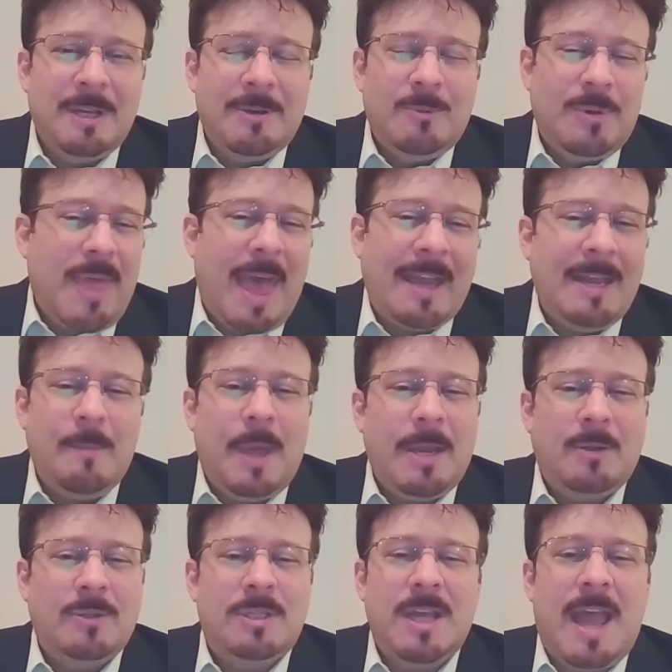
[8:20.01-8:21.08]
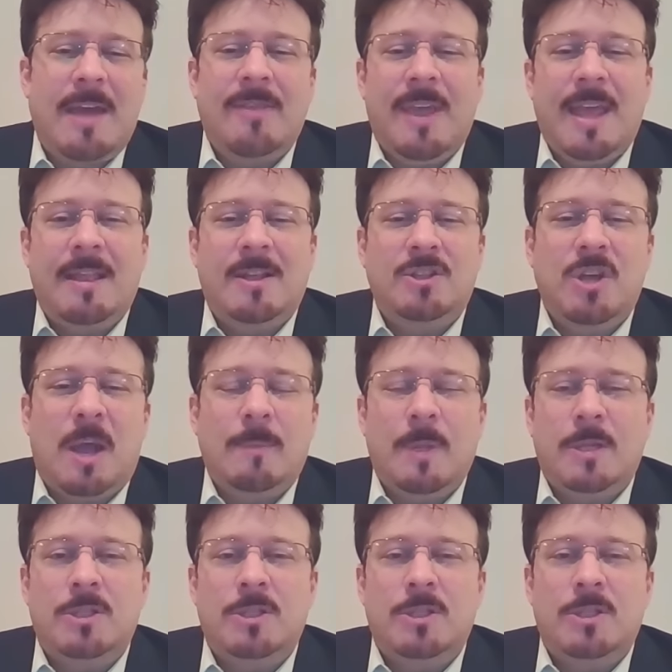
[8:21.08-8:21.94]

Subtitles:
Without him, I don't see how they get the job done.